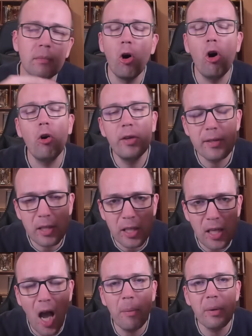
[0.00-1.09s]
obviously,
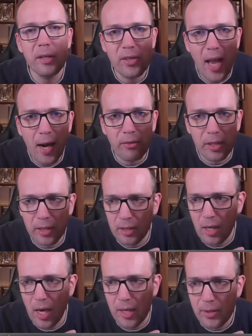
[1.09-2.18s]
I'm exaggerating,
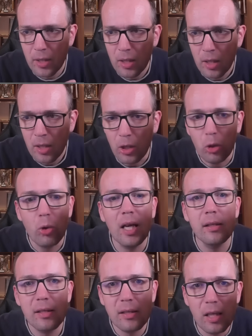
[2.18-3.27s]
guys. You can
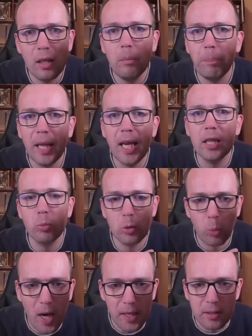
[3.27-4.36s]
still play it with
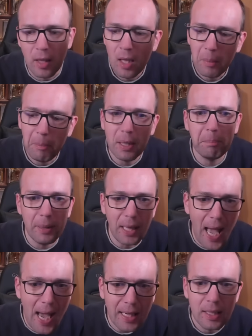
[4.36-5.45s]
white, but
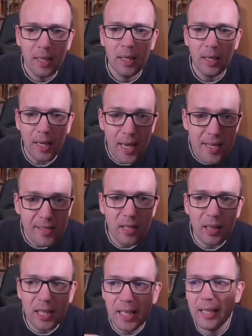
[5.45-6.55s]
black
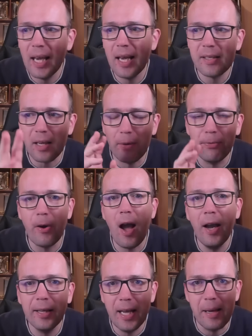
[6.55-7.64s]
instantly gets a
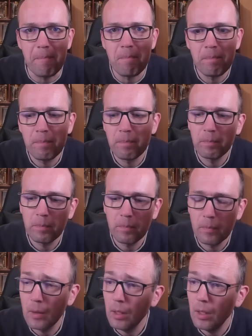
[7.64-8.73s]
fine game.
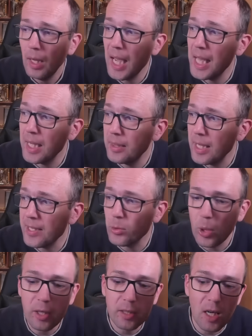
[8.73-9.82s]
And this is
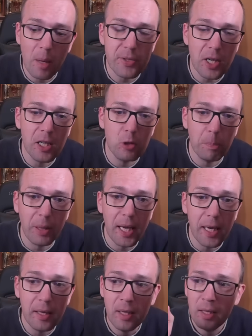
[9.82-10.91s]
where it comes into
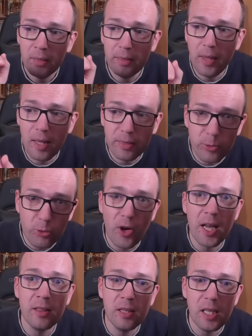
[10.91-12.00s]
play the
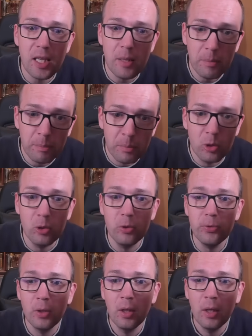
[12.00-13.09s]
trendy move,
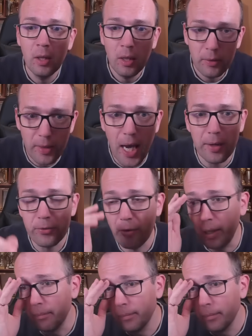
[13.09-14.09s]
knight f3.